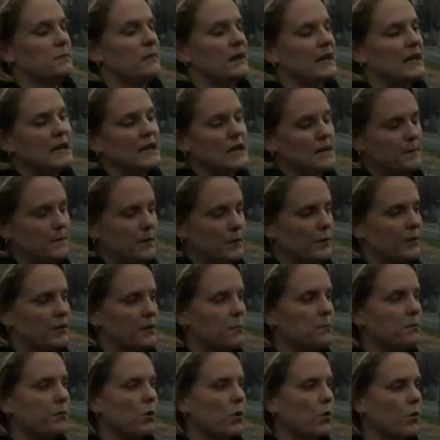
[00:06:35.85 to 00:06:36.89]
but he hit me with a
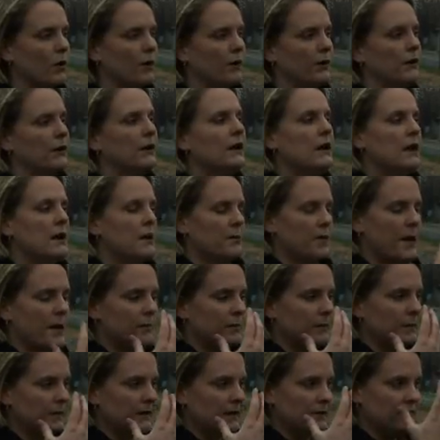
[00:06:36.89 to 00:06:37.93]
board
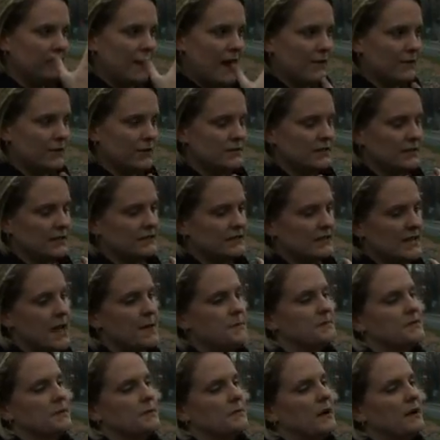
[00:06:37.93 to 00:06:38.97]
probably 5 or 6
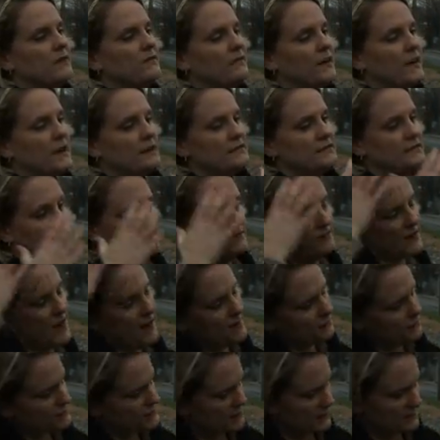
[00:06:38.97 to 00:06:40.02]
times in my face and
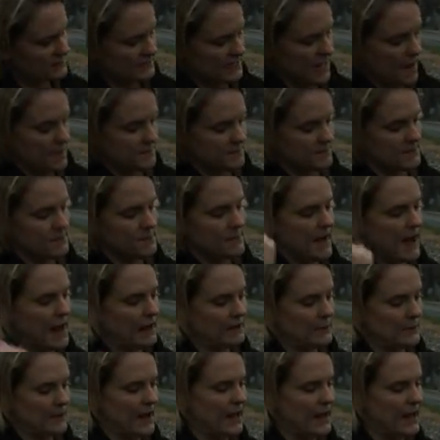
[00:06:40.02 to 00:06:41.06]
5 or 6 times in the back
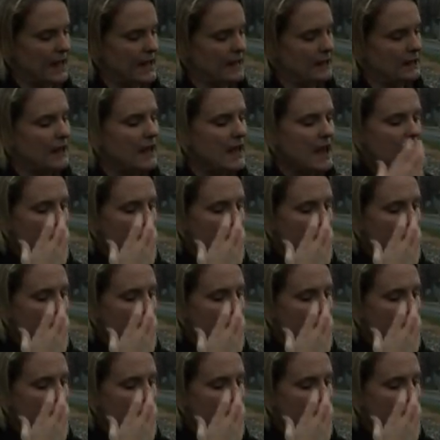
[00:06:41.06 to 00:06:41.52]
of my head.